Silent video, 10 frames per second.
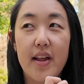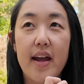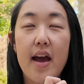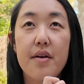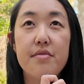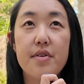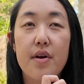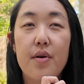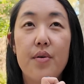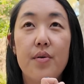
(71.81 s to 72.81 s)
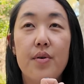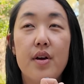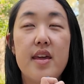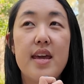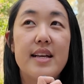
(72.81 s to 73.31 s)
Like, I don't know
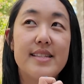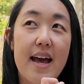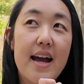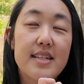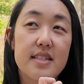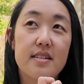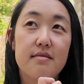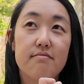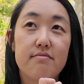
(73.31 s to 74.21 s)
the exact